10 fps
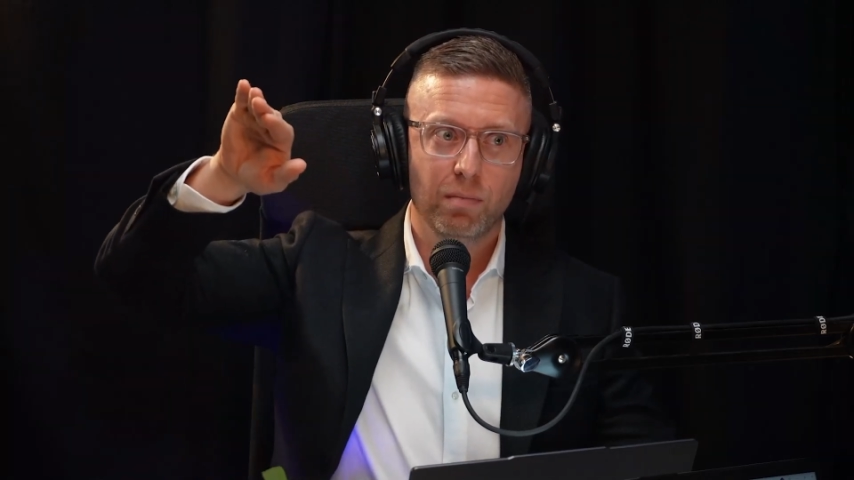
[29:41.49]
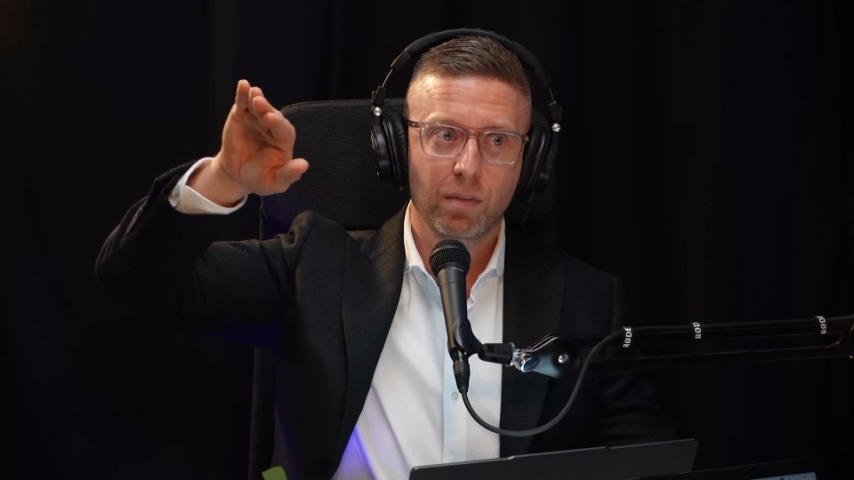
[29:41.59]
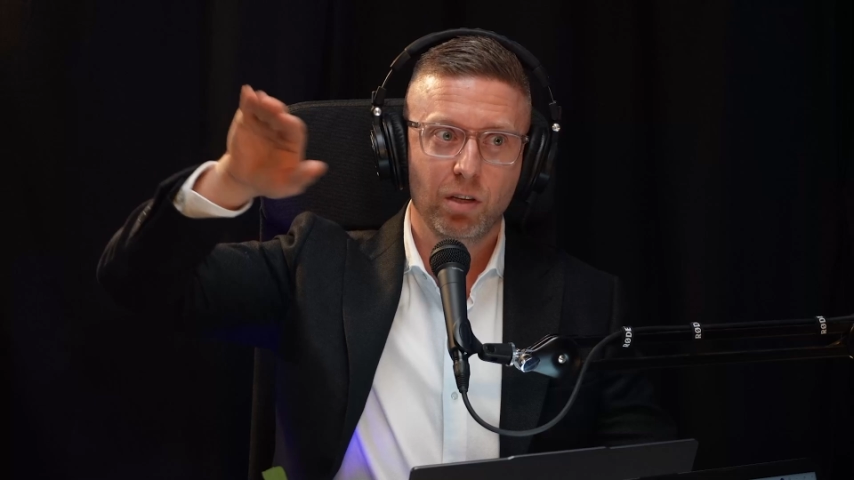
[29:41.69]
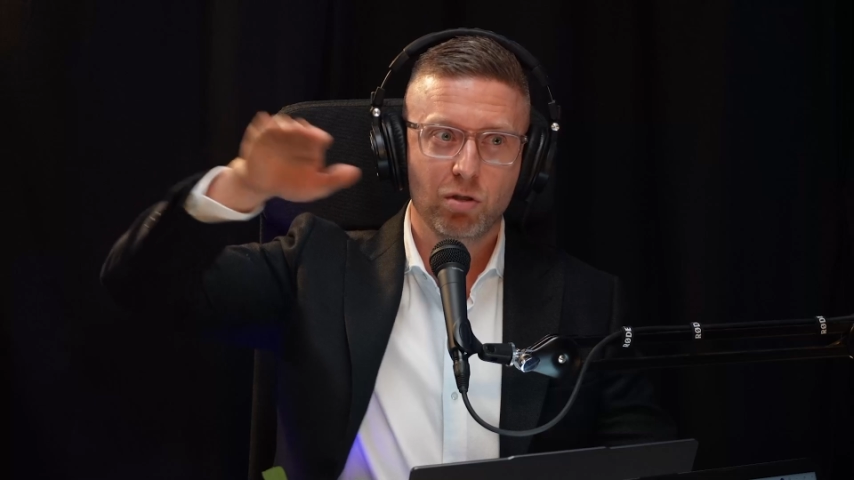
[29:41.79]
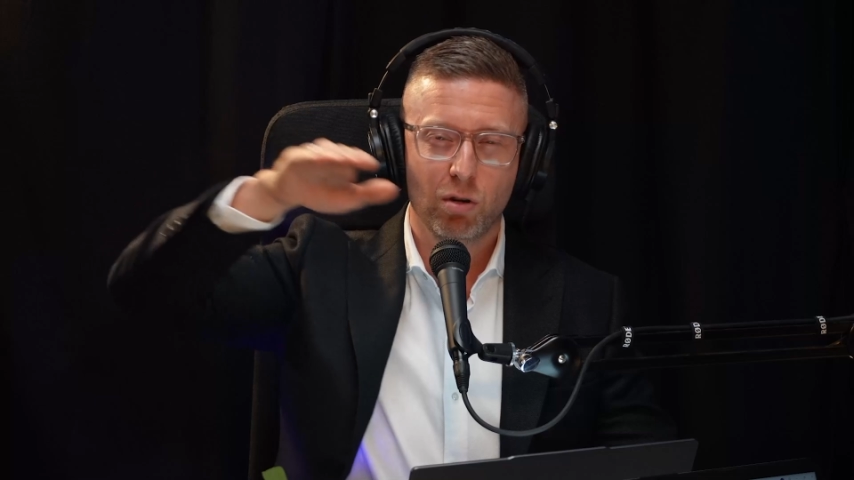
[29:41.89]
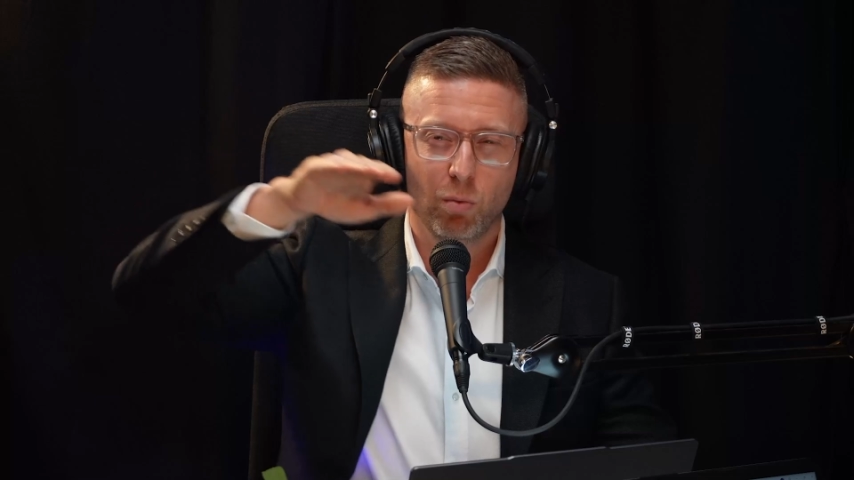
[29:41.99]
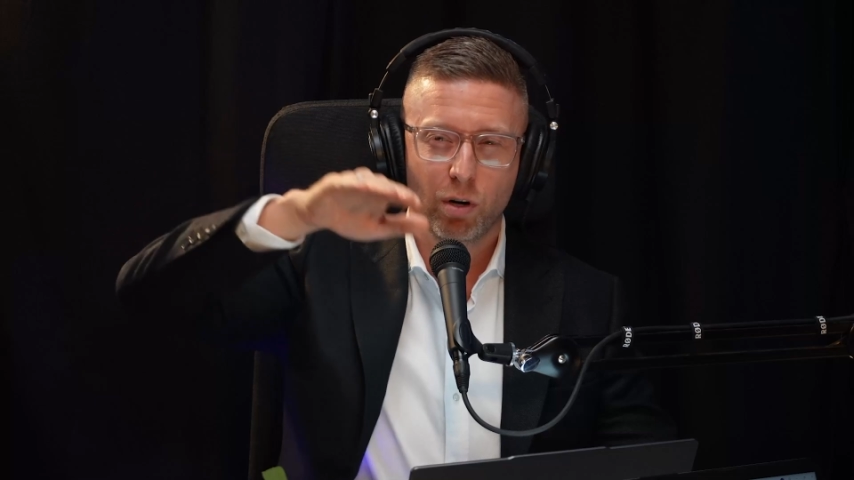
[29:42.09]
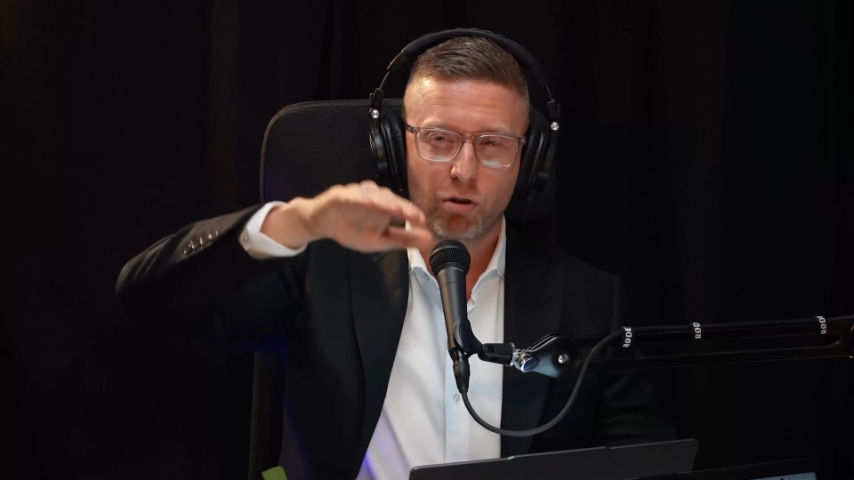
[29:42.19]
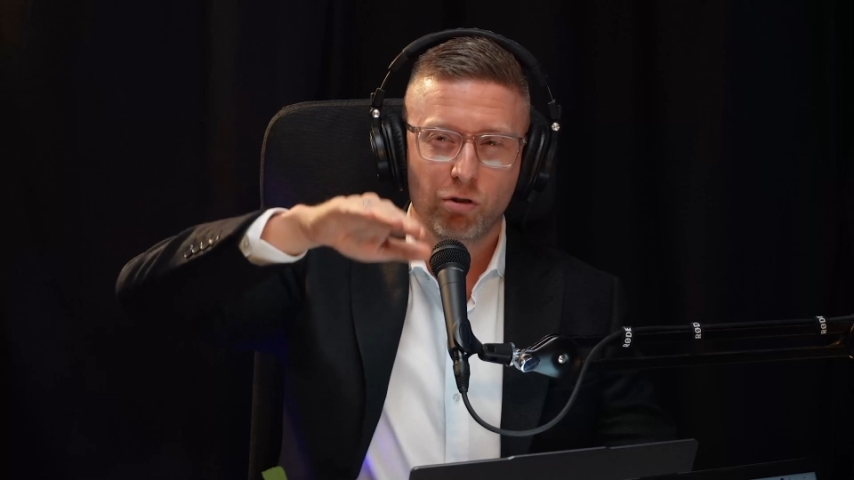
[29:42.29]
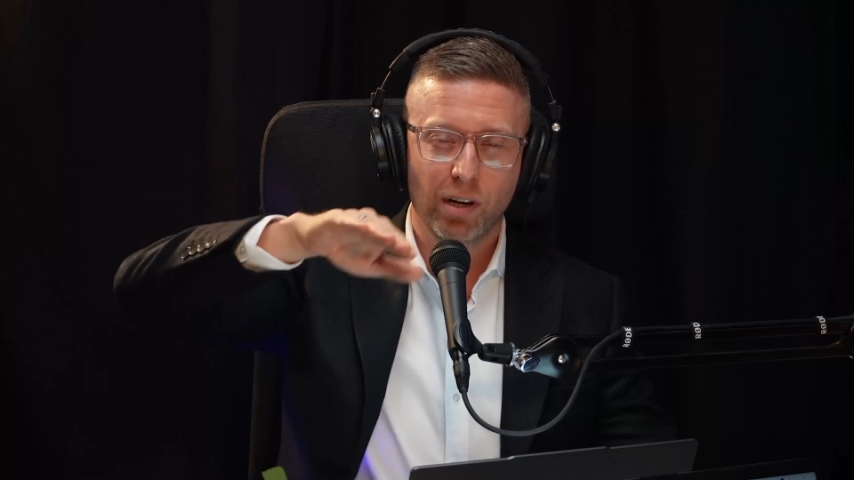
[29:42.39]
you sort of want to
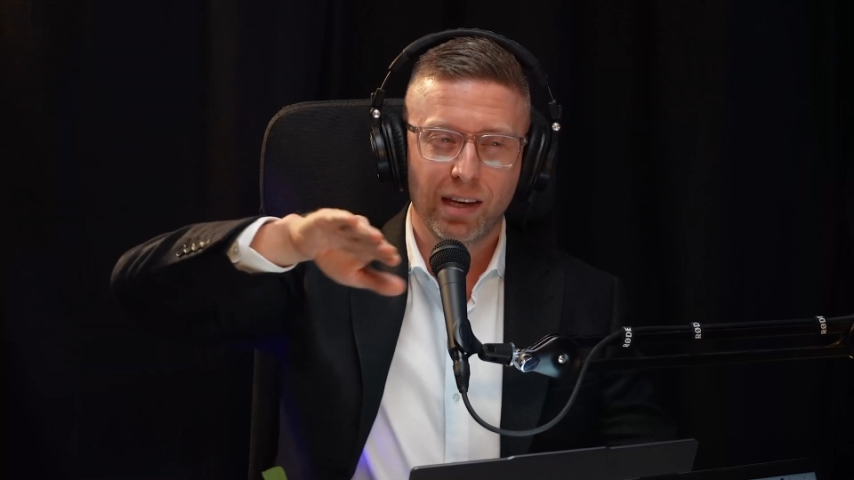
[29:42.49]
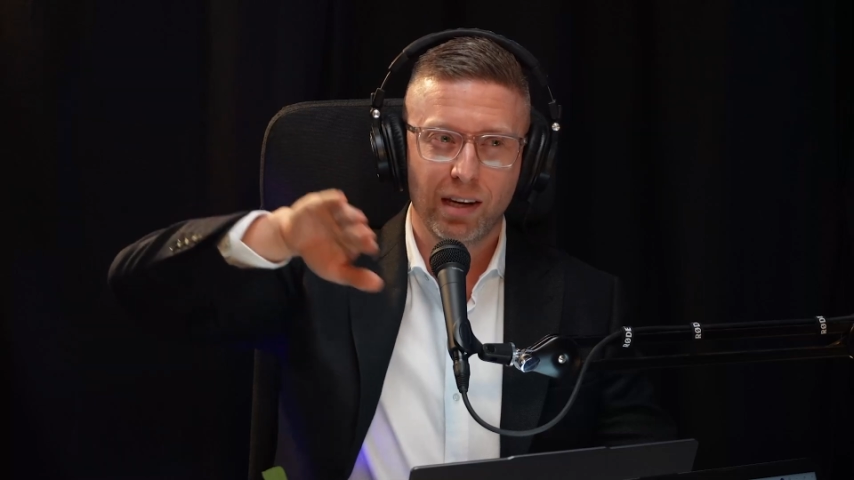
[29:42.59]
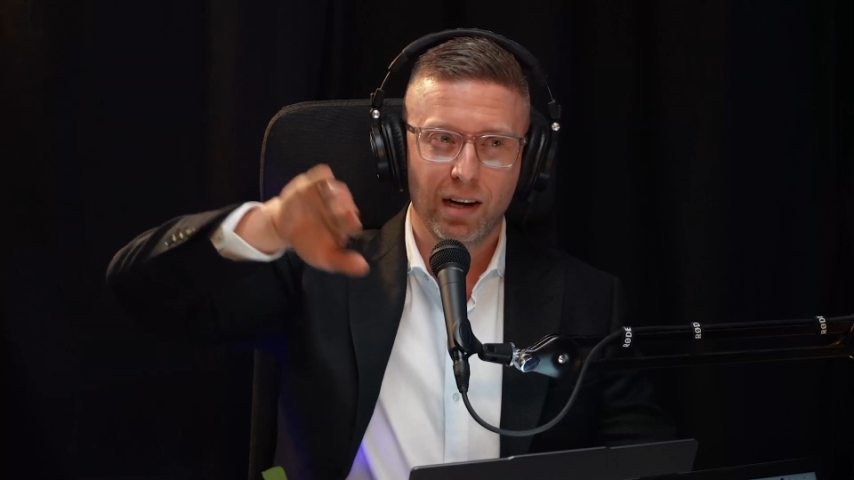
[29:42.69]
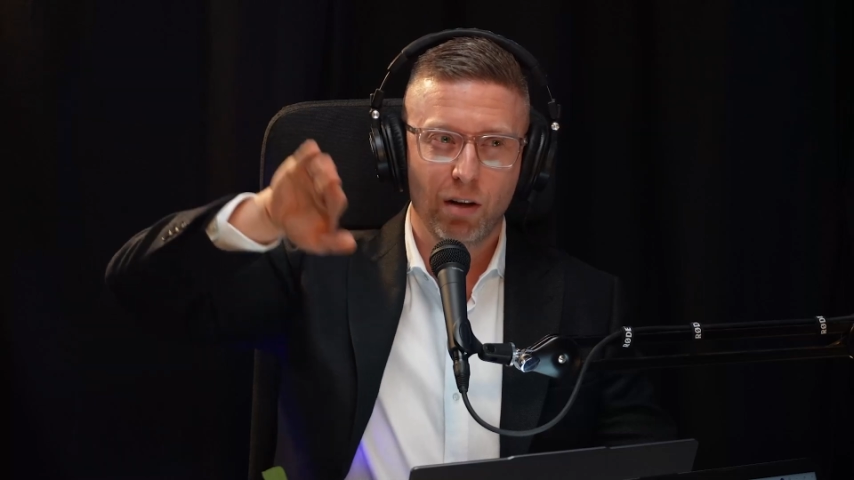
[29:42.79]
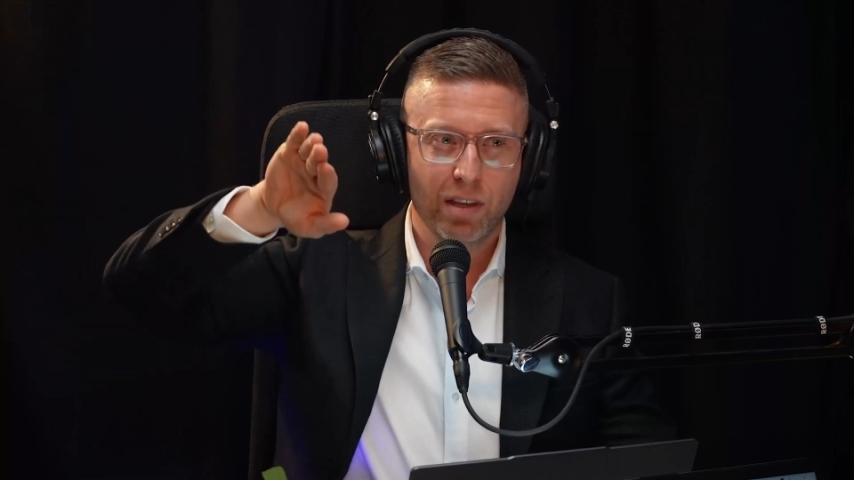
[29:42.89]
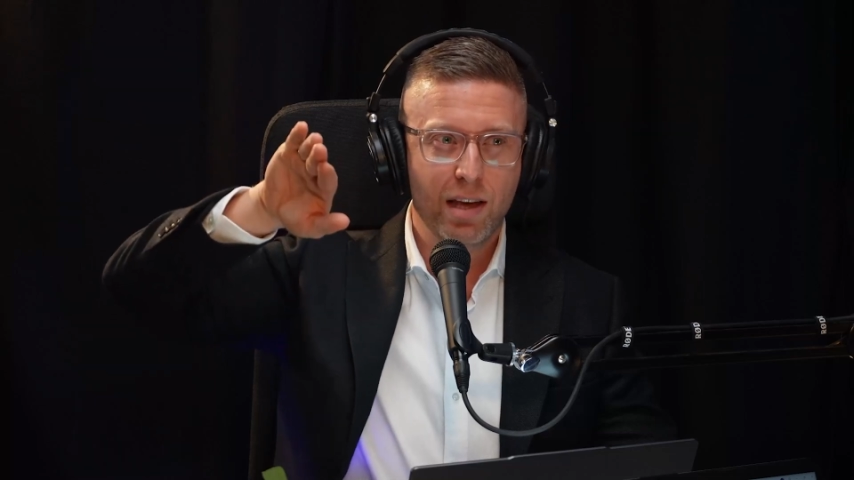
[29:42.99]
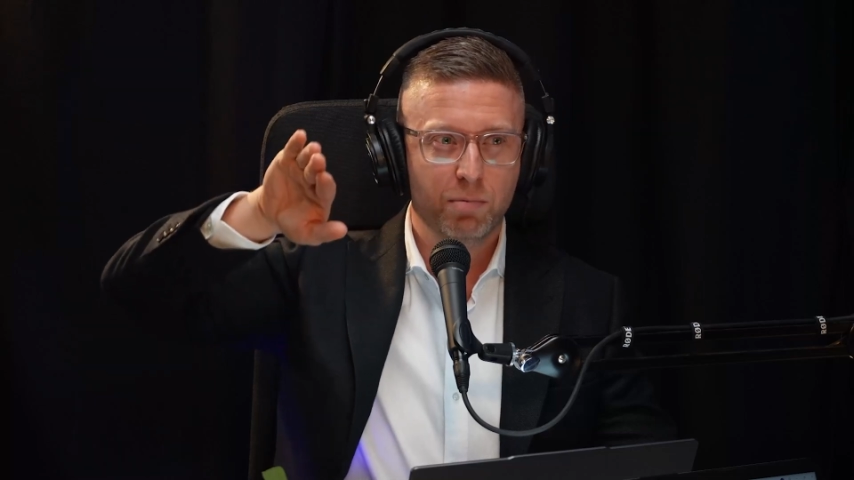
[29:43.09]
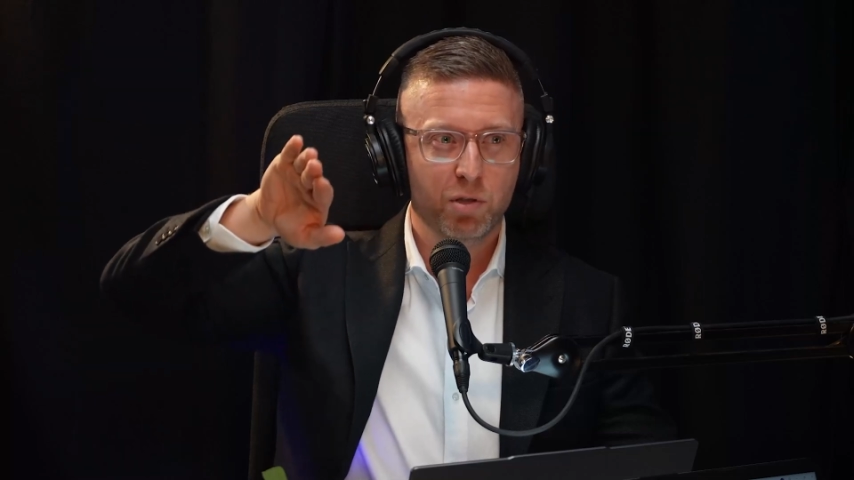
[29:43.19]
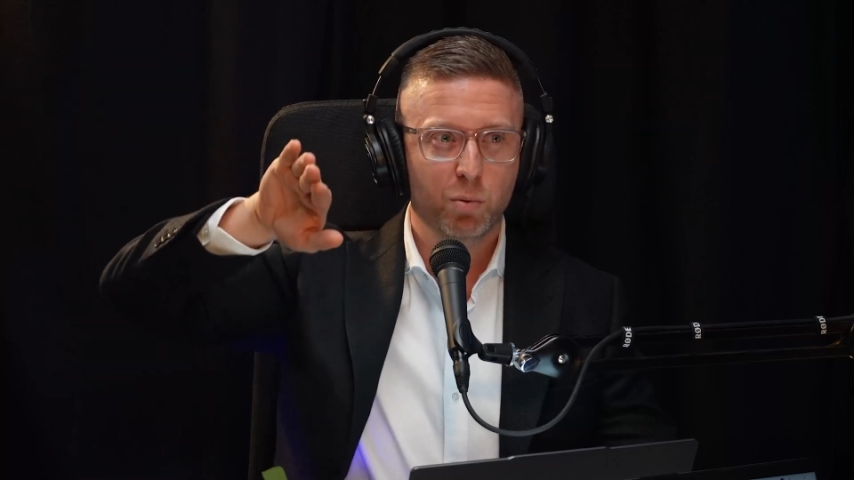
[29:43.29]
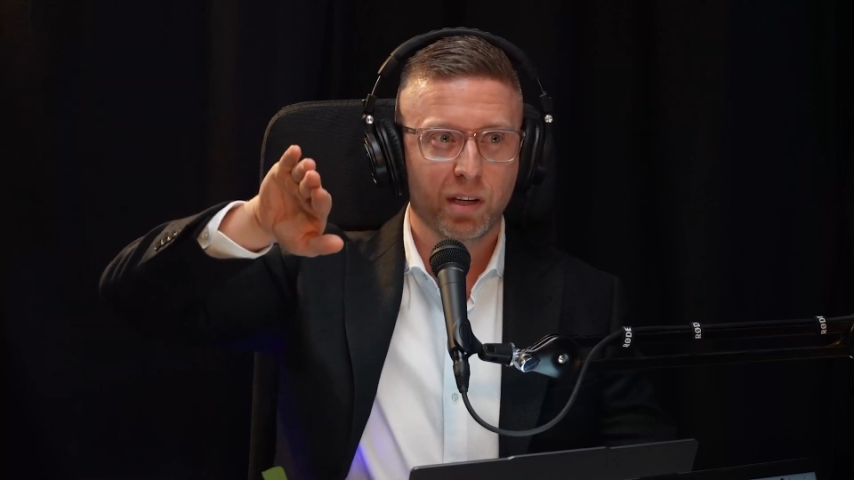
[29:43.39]
try and get it on the
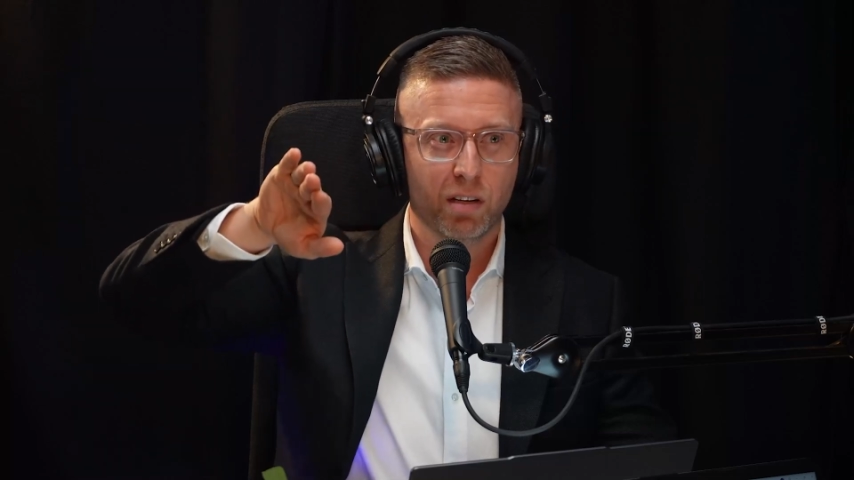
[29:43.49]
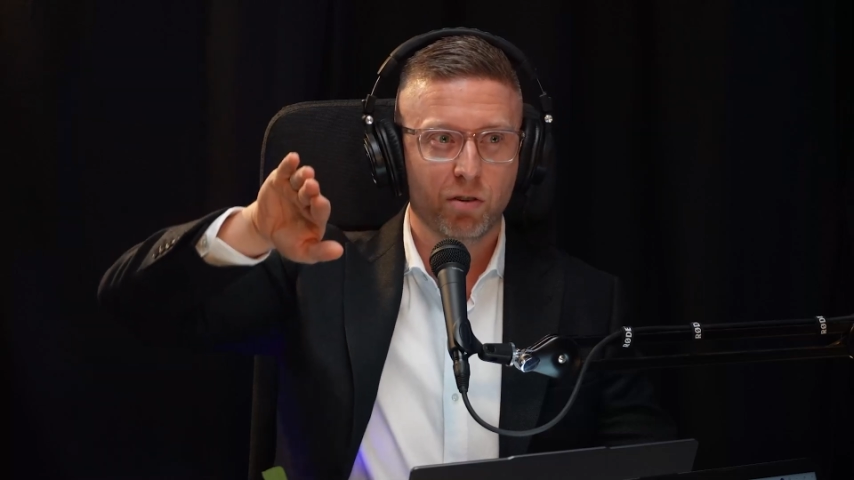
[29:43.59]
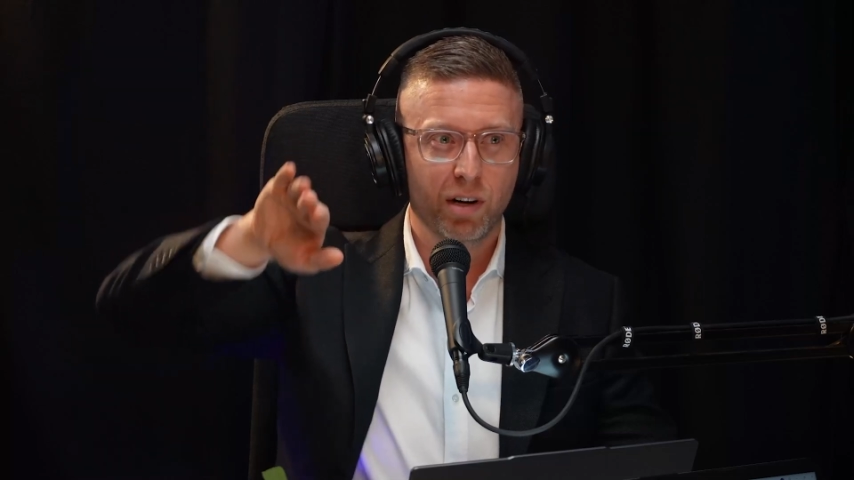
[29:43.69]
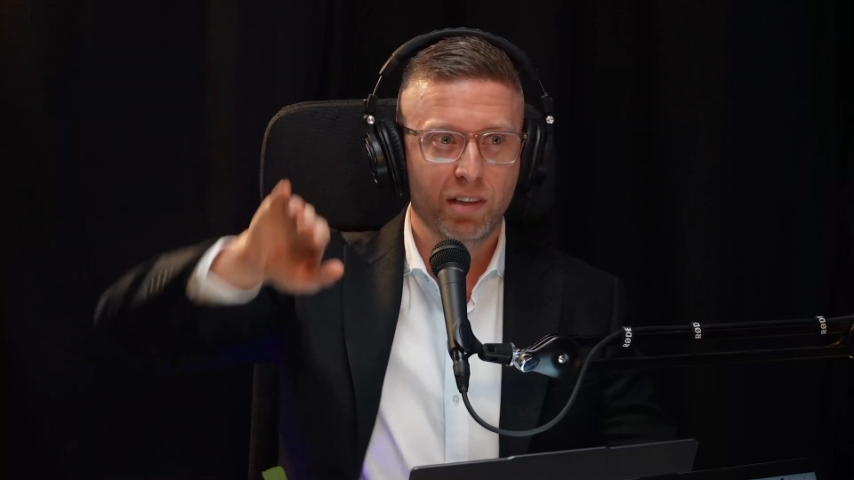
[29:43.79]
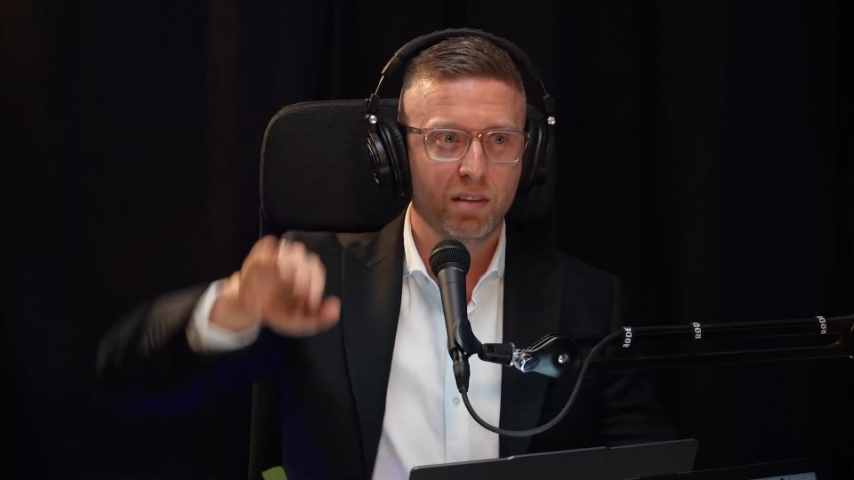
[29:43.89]
upswing, correct?